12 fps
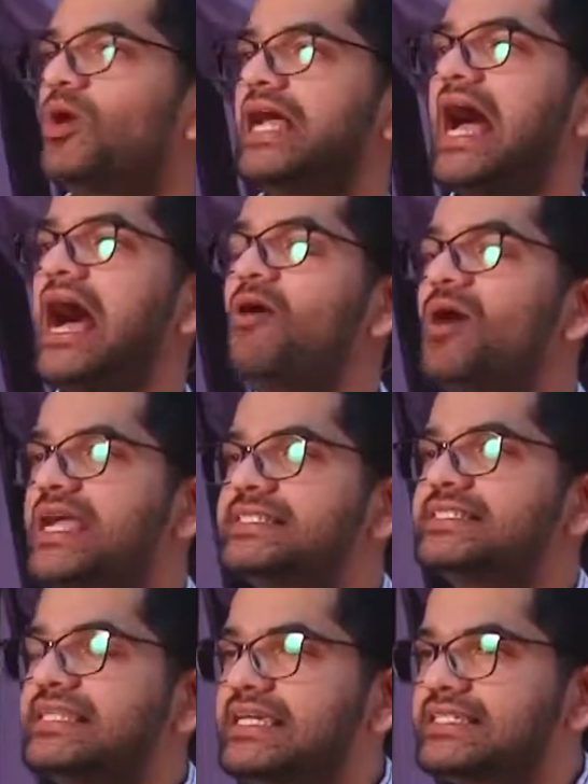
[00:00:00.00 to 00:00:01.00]
how I
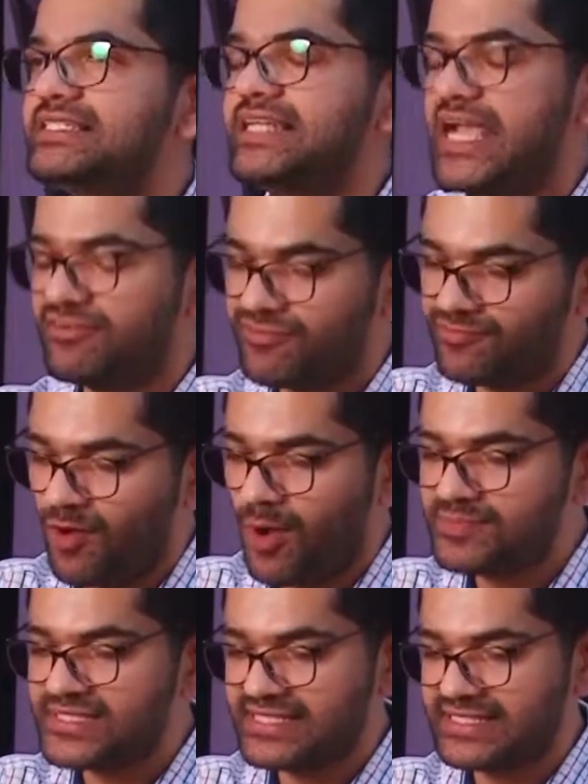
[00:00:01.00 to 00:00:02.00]
see the state
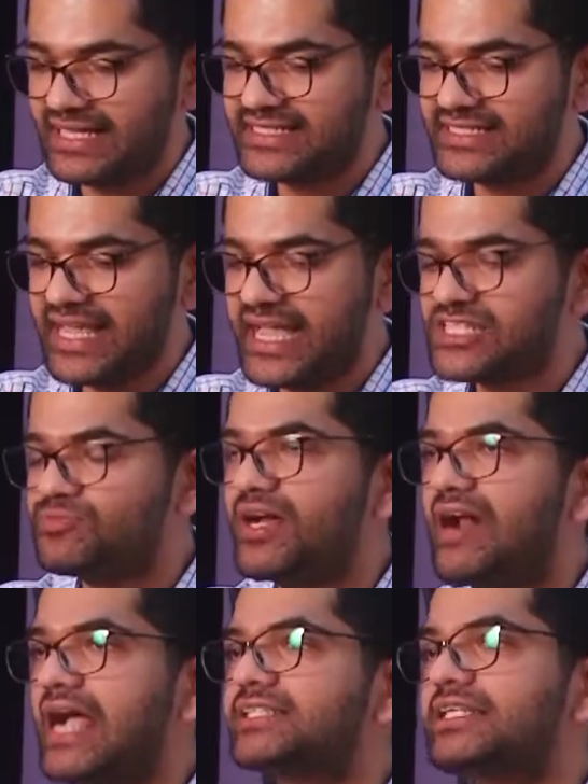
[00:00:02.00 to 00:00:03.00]
reforms is that states
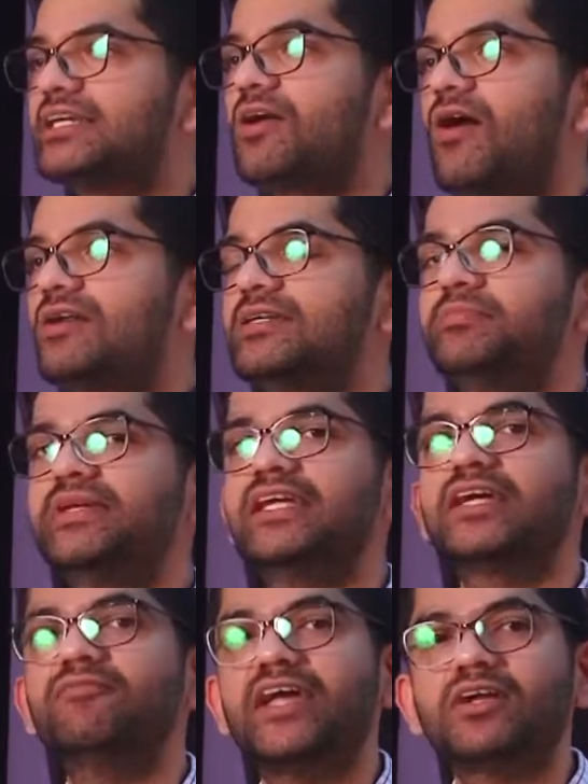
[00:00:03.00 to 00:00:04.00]
were actually caught up in
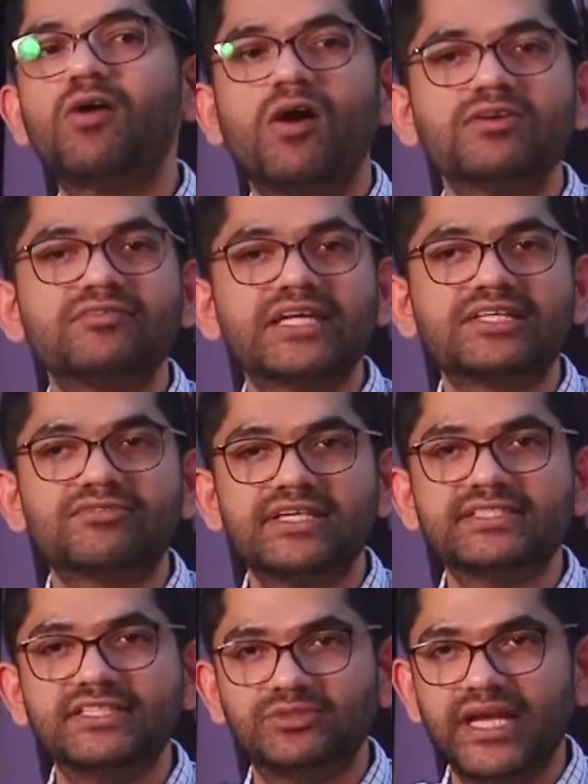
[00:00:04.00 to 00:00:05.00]
a very contradictory
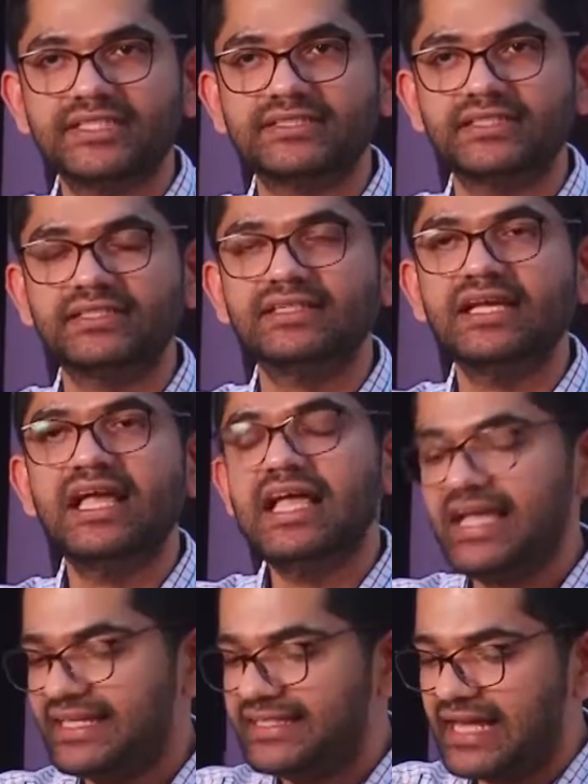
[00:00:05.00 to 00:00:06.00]
situation.
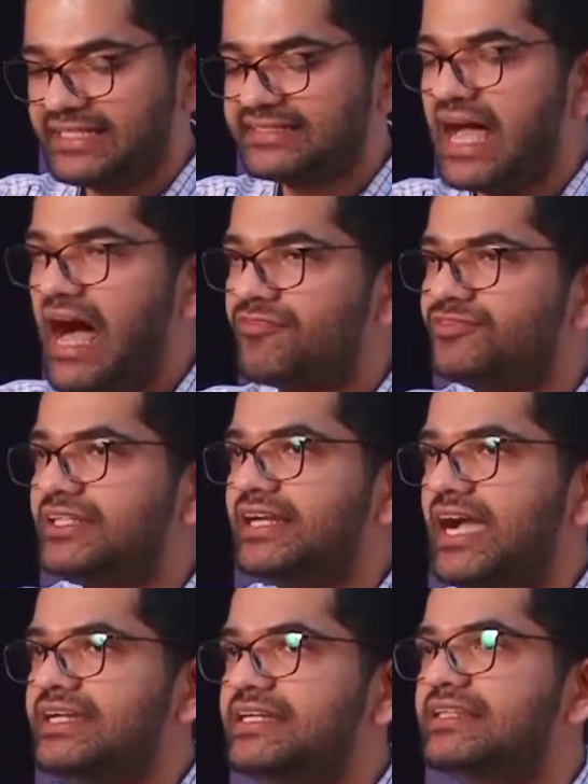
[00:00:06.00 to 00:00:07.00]
That is, after
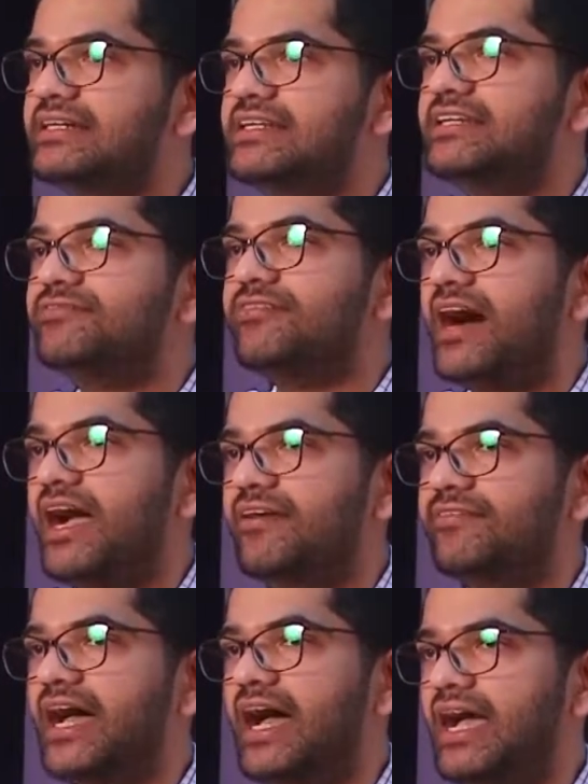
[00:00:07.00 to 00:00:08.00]

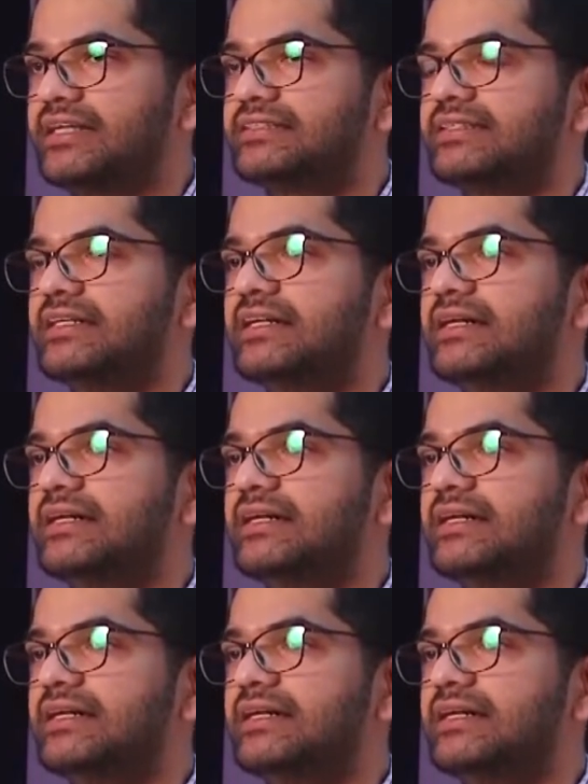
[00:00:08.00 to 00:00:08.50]
1935 Act,